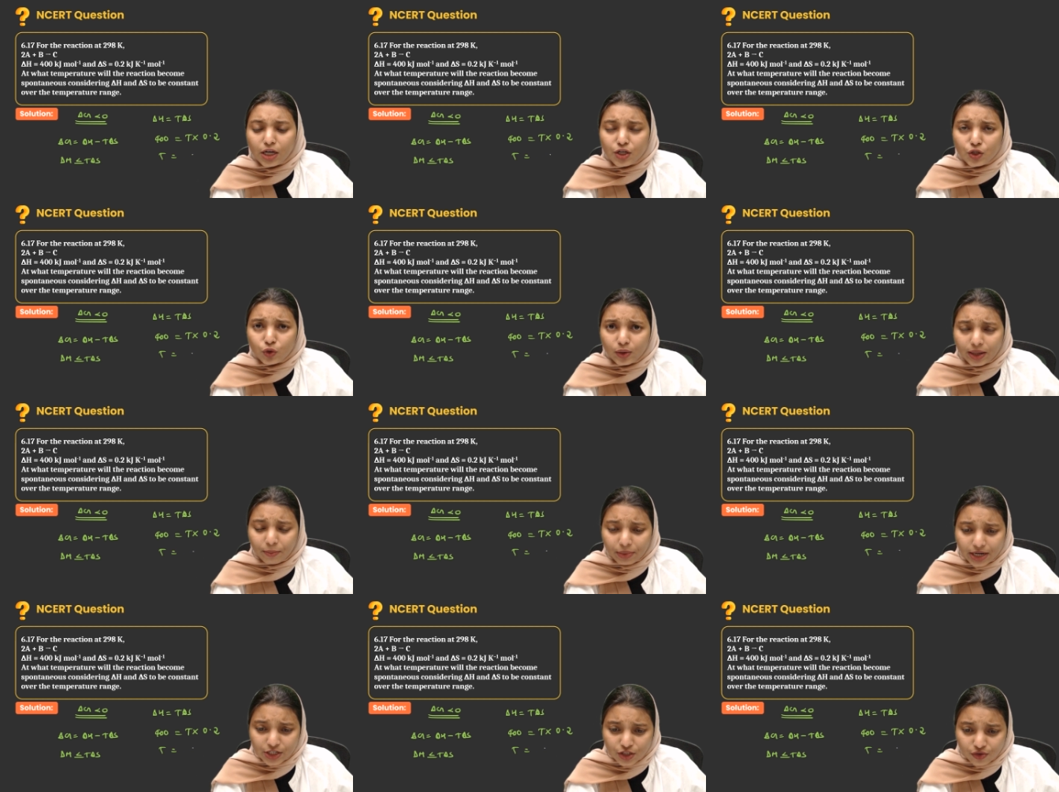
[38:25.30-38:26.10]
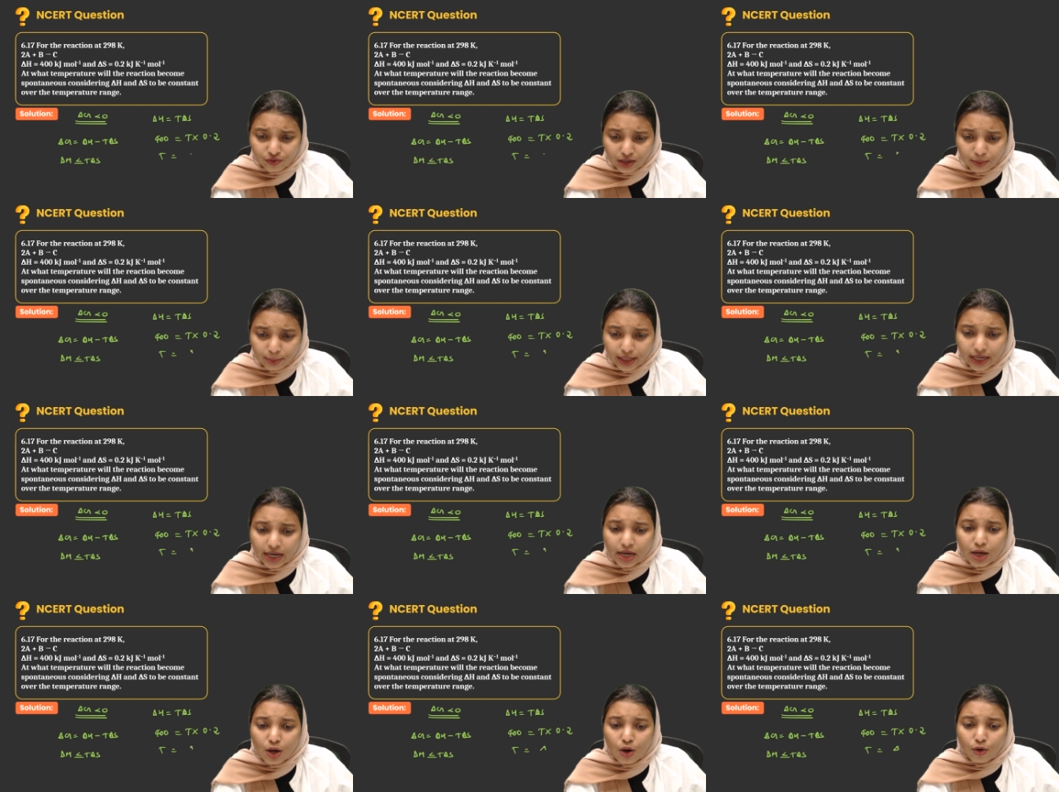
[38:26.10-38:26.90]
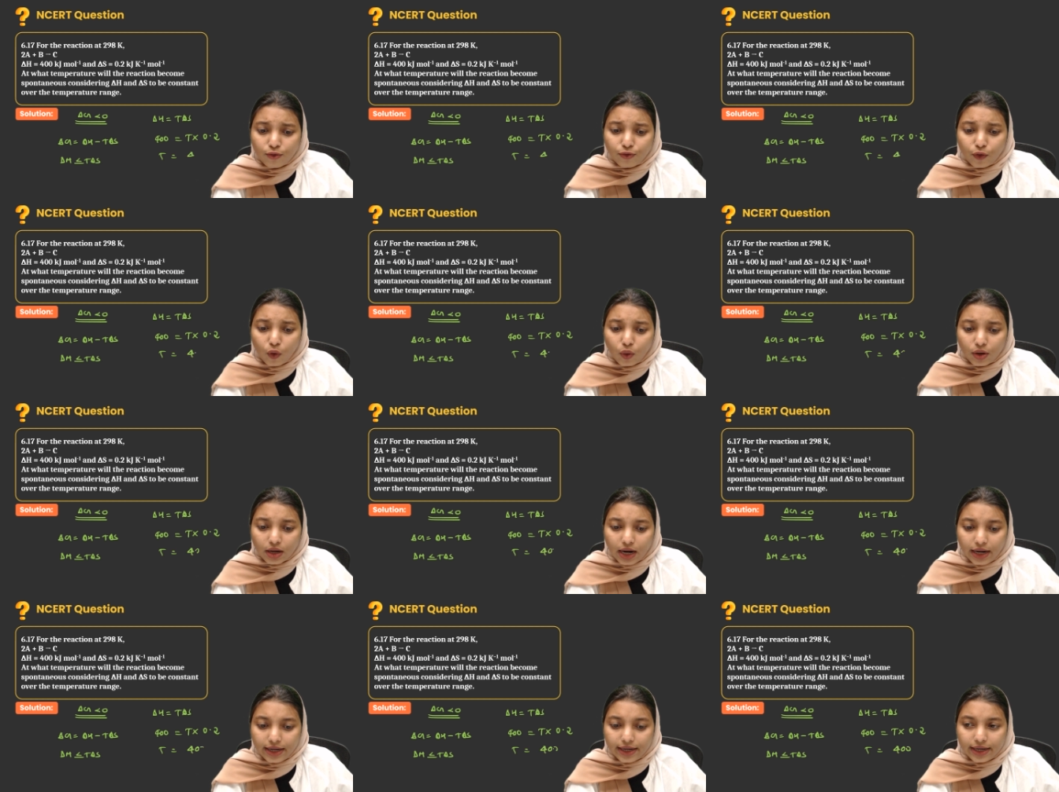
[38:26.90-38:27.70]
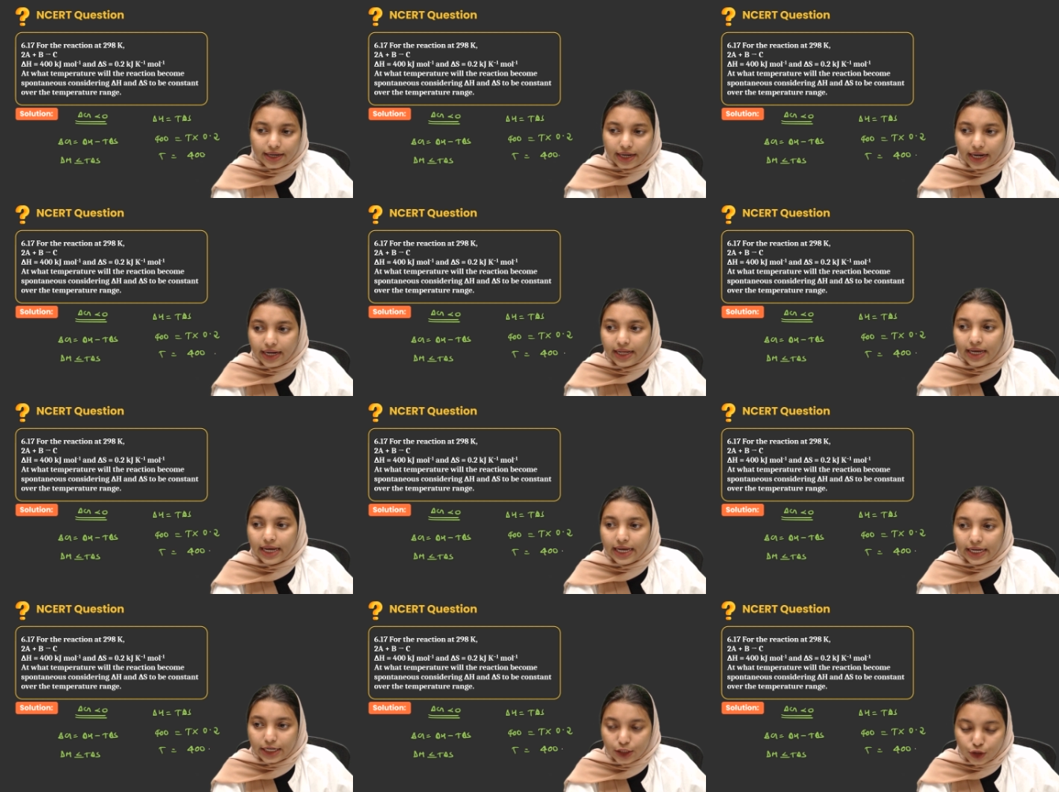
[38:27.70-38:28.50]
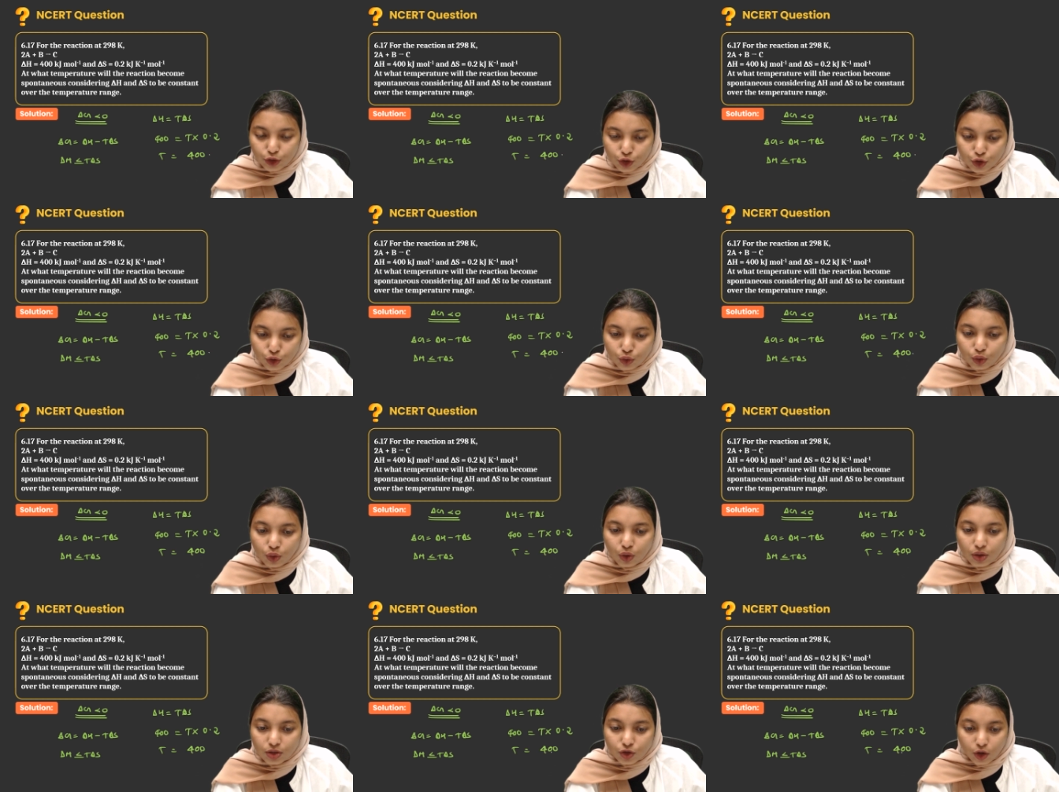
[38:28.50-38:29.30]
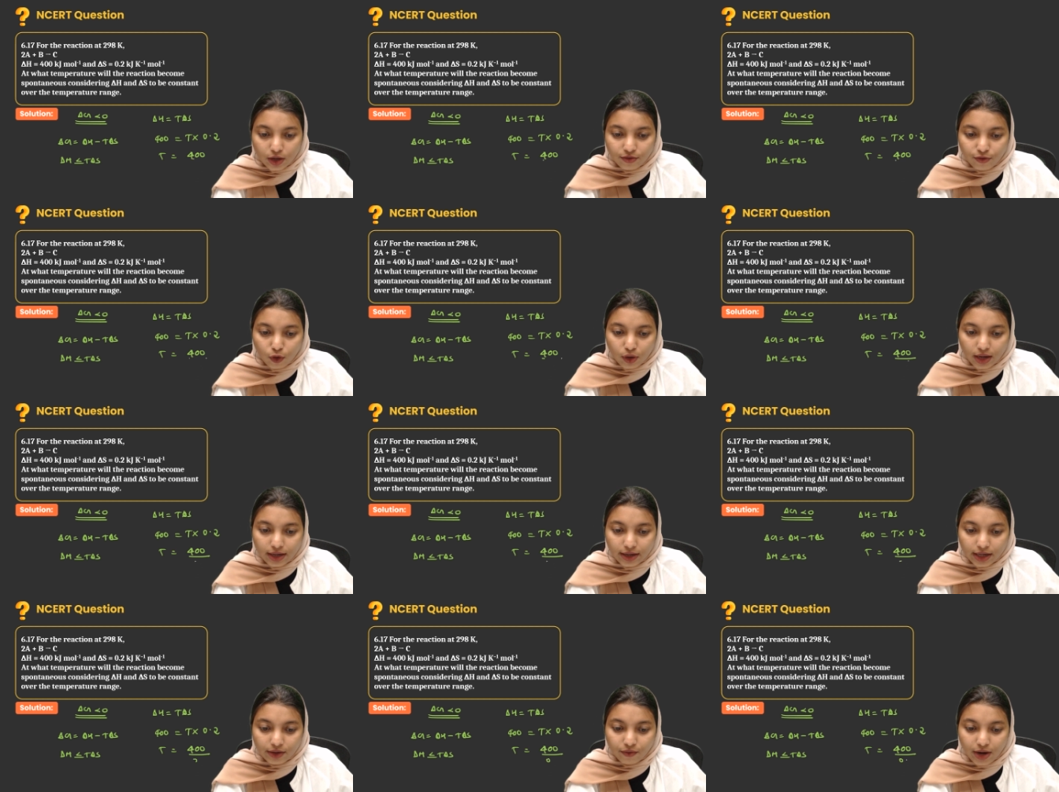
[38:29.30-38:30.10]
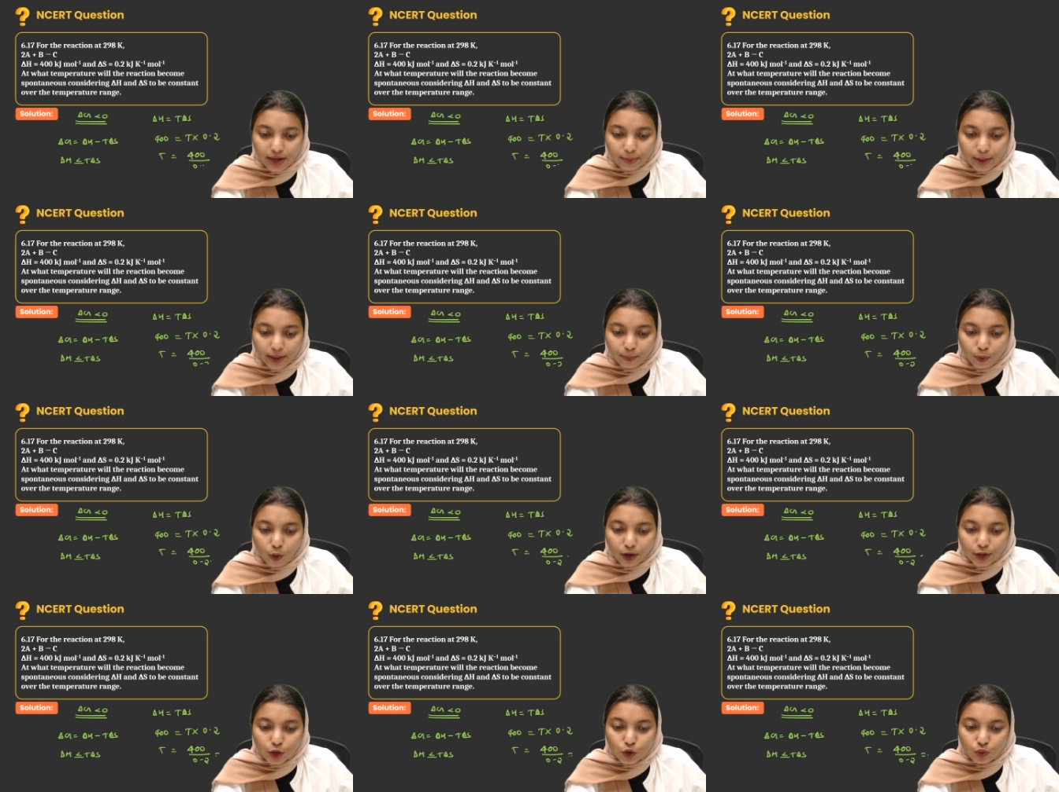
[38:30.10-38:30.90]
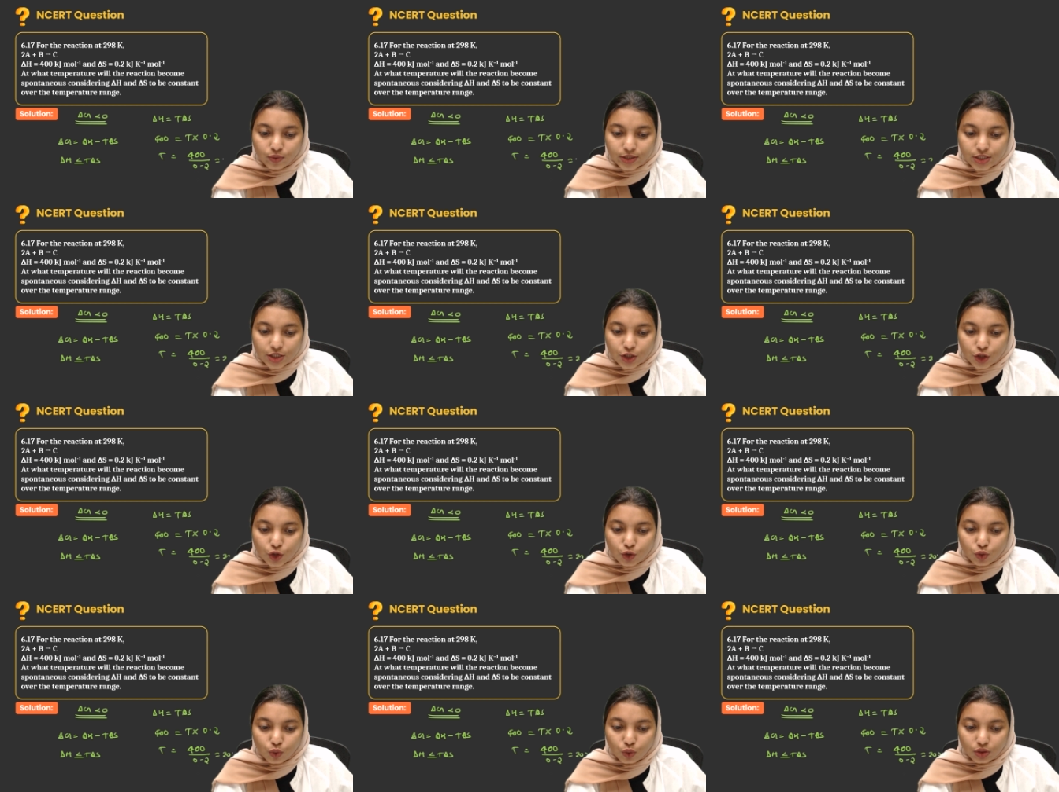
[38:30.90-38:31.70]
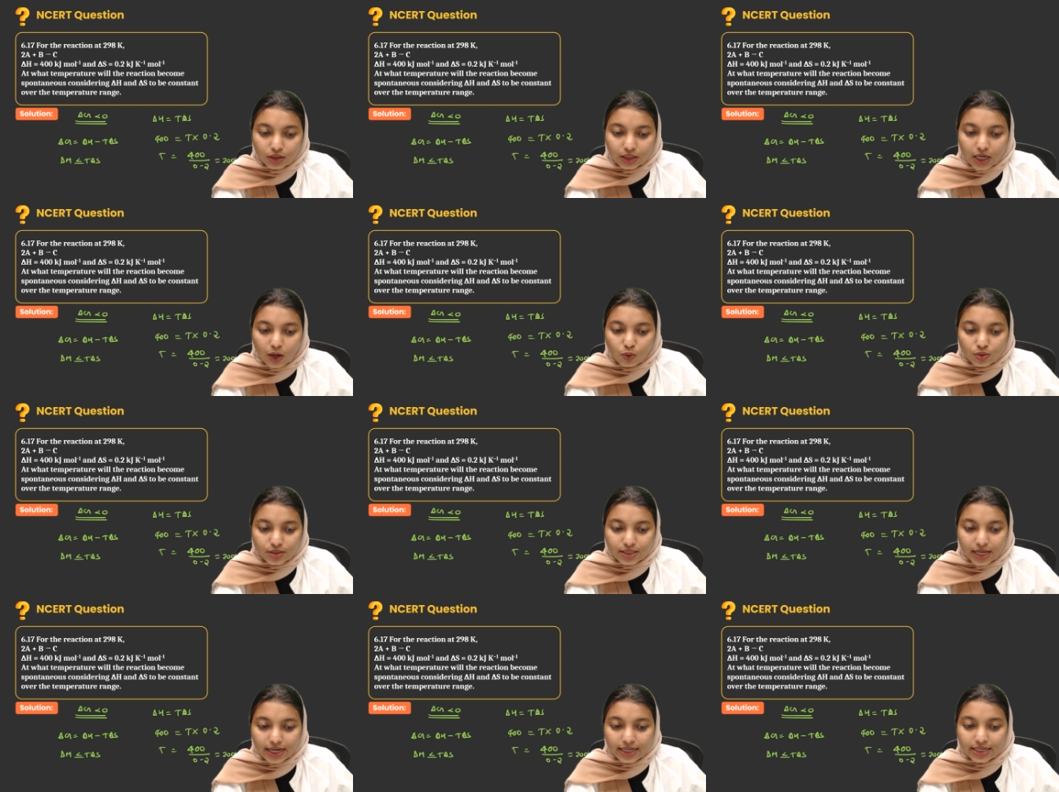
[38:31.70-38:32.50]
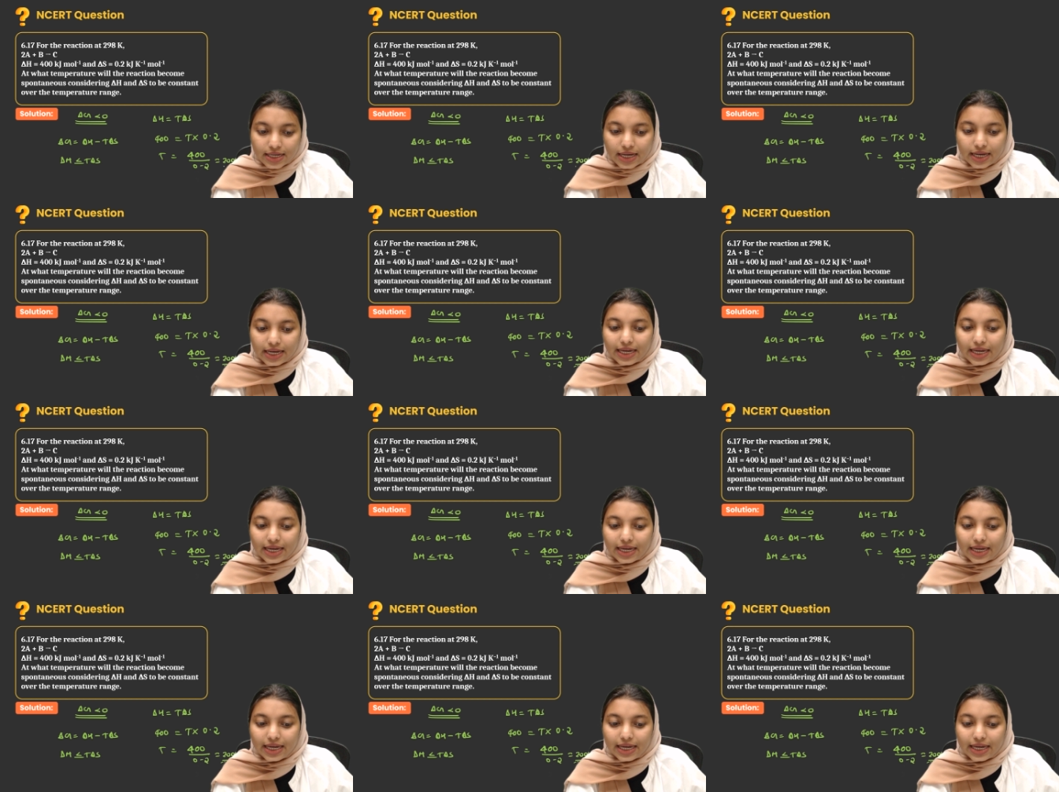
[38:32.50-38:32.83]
So temperature will be 400 divided by 0.2, which is 2000